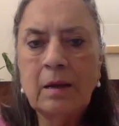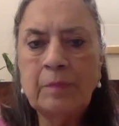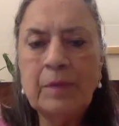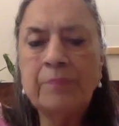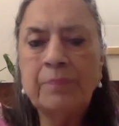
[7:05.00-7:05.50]

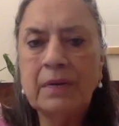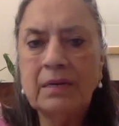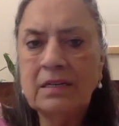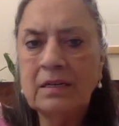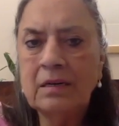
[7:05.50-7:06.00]
paper,
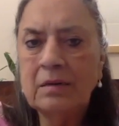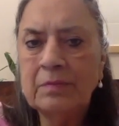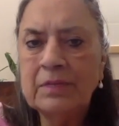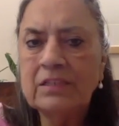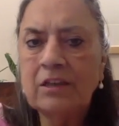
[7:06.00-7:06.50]
little
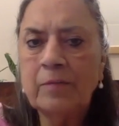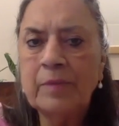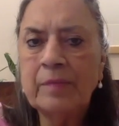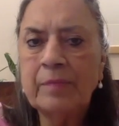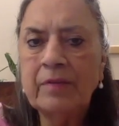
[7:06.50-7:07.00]
piece of
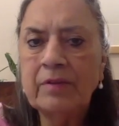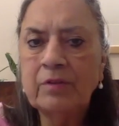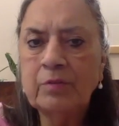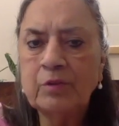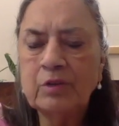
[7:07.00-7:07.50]
paper, we
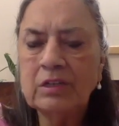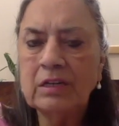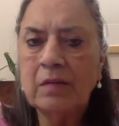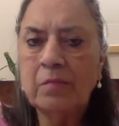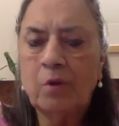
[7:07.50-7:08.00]
would put it in
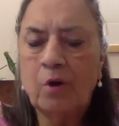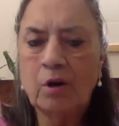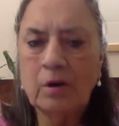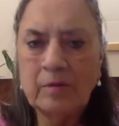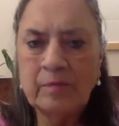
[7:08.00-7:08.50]
a ball.
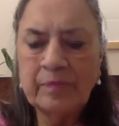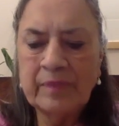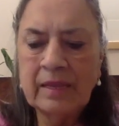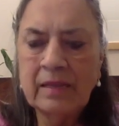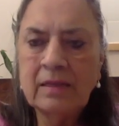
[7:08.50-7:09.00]

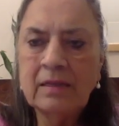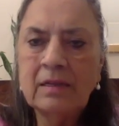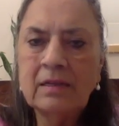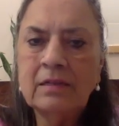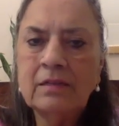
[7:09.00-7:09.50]

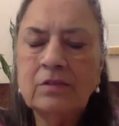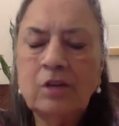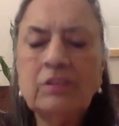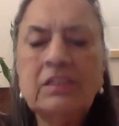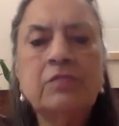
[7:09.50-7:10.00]

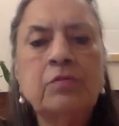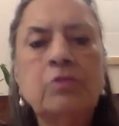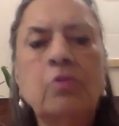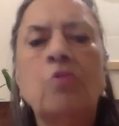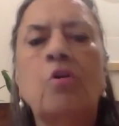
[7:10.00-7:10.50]
So this would
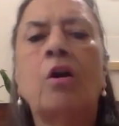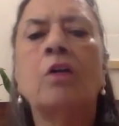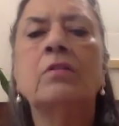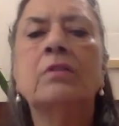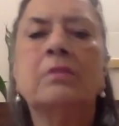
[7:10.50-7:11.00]
go
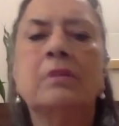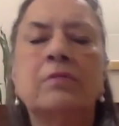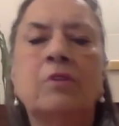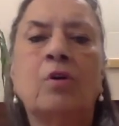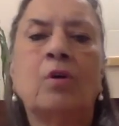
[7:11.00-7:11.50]
on
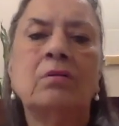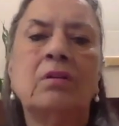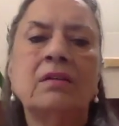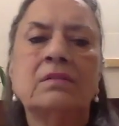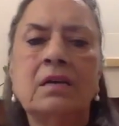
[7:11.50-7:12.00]
for,
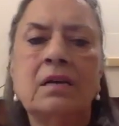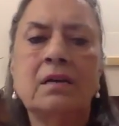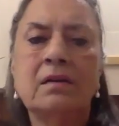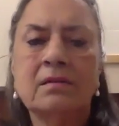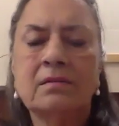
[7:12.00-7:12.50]
let's say,
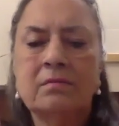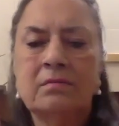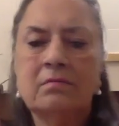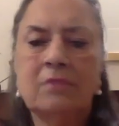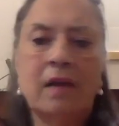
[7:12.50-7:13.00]

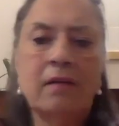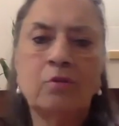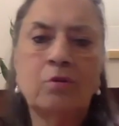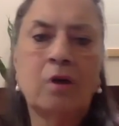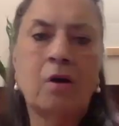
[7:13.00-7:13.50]
I
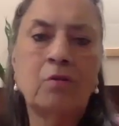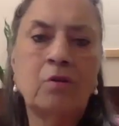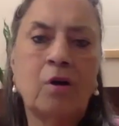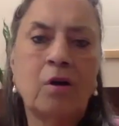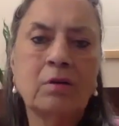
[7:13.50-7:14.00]
don't know how
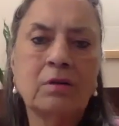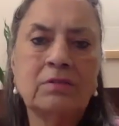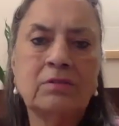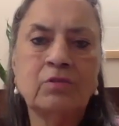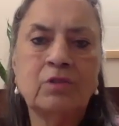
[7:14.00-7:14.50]
long
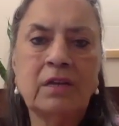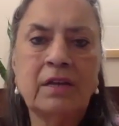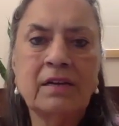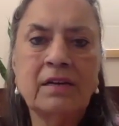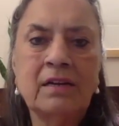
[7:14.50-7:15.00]
it would
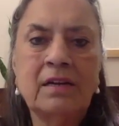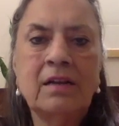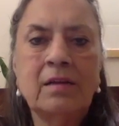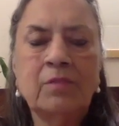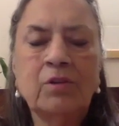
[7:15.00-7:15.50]
take,
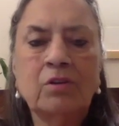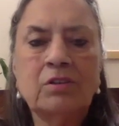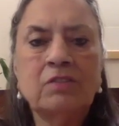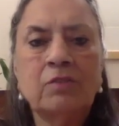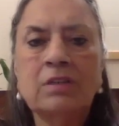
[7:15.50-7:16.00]
because
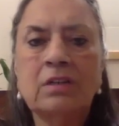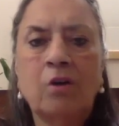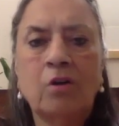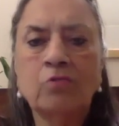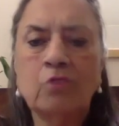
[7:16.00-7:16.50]
this was an
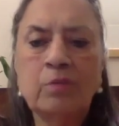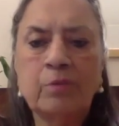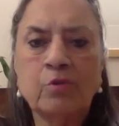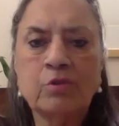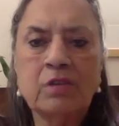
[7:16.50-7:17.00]
ongoing
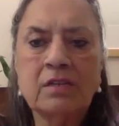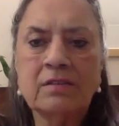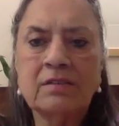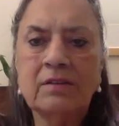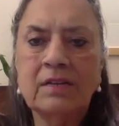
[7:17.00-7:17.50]
process
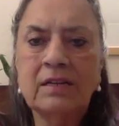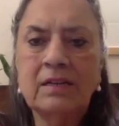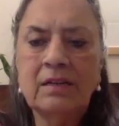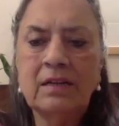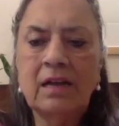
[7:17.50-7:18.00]

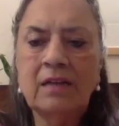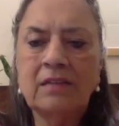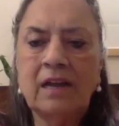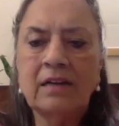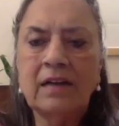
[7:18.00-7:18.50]
at
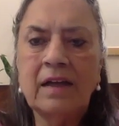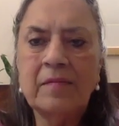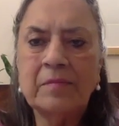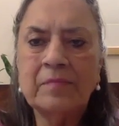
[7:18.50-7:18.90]
that time.